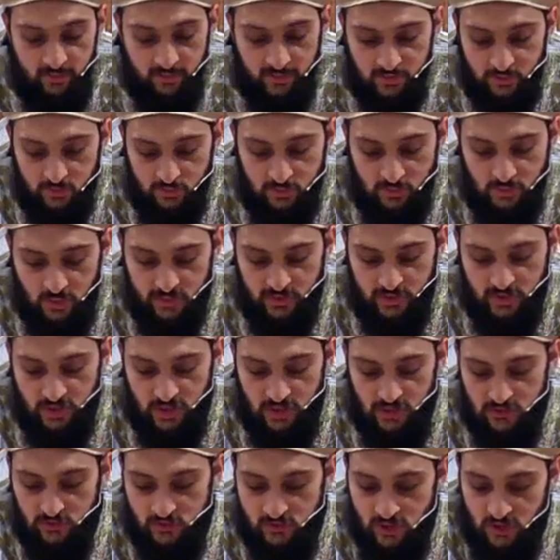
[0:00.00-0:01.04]
but do not
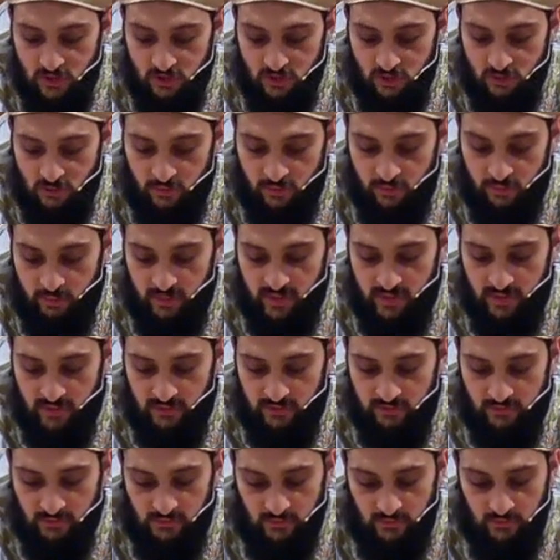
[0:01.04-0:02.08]
change. They don't
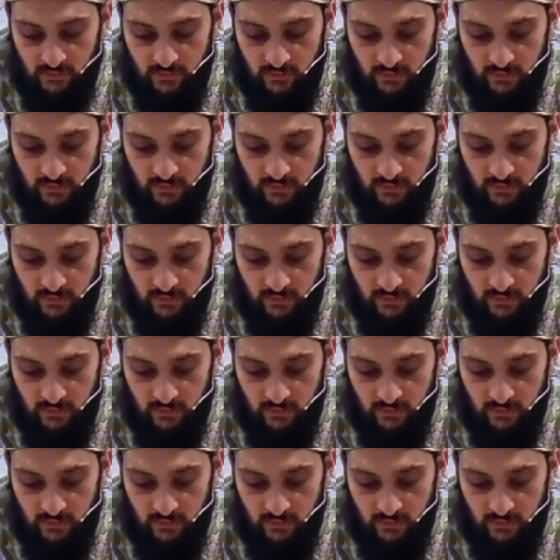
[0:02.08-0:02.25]
repent.